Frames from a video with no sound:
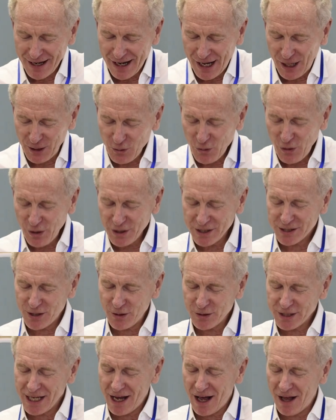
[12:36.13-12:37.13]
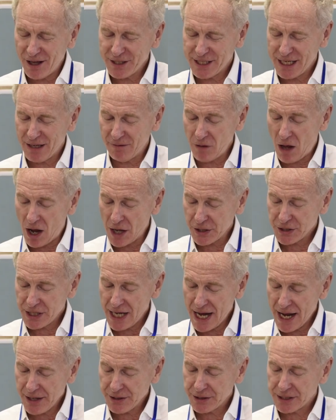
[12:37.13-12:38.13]
Ellul's sociology of law
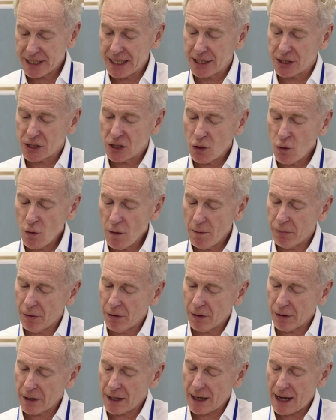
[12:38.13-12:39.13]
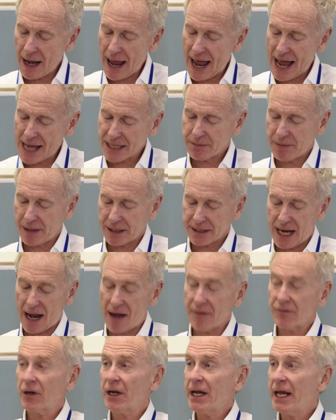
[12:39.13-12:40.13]
changed in two important aspects
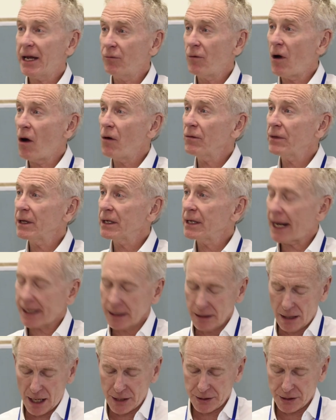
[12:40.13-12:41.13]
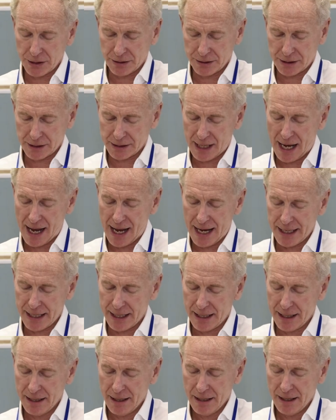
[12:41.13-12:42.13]
after he wrote the Technological Society.
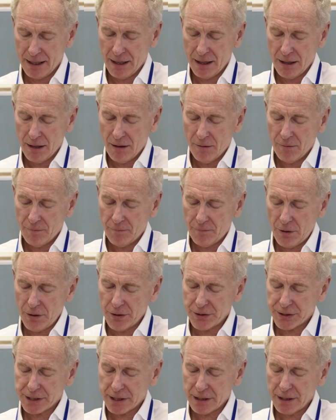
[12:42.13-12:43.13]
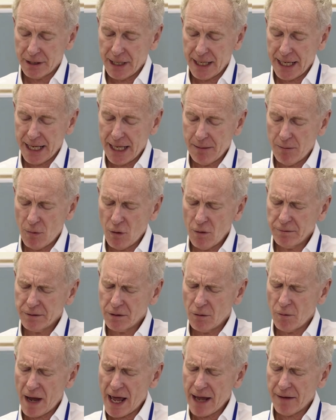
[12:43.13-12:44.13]
First, he moved
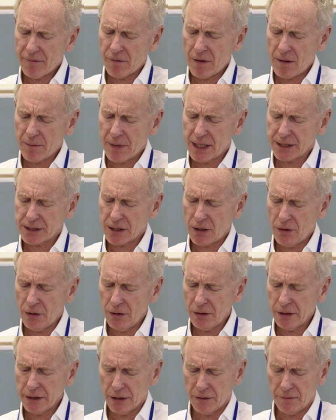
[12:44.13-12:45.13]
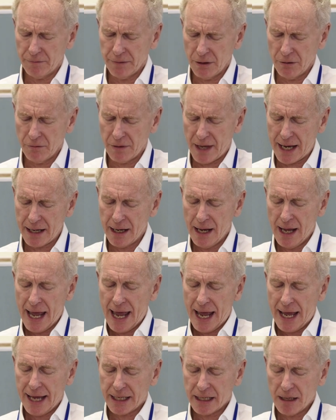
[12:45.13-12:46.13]
away from his earlier view that
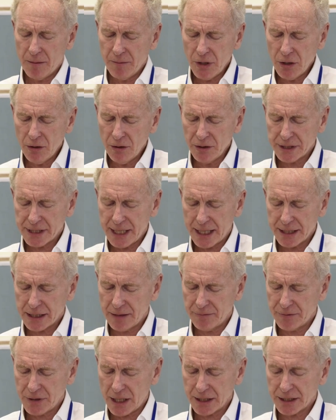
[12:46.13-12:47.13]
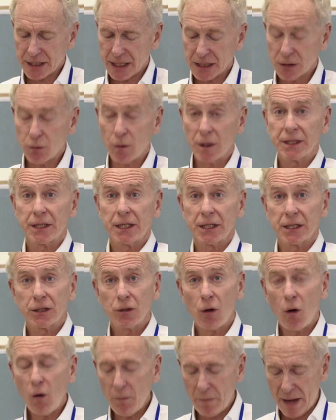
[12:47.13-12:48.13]
a communal sense of justice was the
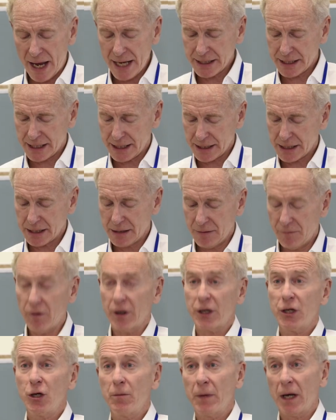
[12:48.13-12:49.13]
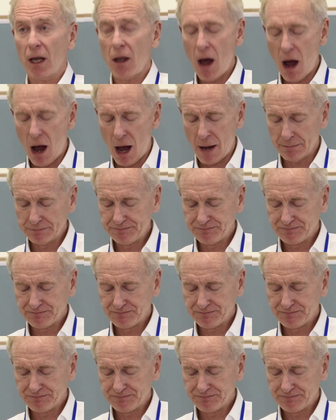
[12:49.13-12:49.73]
sole basis for human law.